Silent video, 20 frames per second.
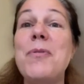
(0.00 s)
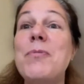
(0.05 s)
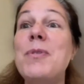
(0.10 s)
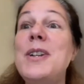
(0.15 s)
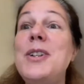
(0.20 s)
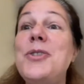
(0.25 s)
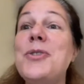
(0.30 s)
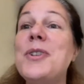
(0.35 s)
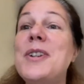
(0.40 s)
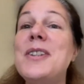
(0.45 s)

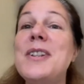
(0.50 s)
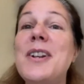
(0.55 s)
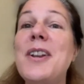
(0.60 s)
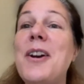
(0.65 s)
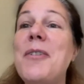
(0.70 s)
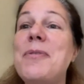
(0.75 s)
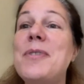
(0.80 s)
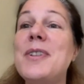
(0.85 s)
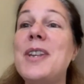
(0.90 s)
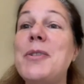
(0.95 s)
rejoin the
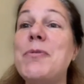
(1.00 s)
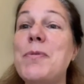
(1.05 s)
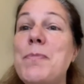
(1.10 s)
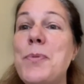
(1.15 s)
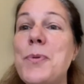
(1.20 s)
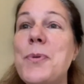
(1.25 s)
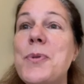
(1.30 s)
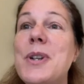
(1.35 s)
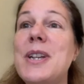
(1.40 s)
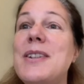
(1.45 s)
life that they were
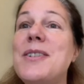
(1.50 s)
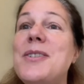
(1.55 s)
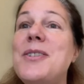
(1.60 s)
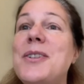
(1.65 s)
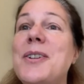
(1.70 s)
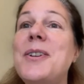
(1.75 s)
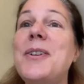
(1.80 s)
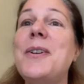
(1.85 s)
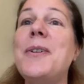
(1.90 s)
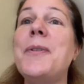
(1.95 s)
born
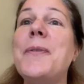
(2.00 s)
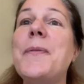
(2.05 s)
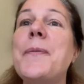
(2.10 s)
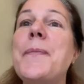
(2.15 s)
into.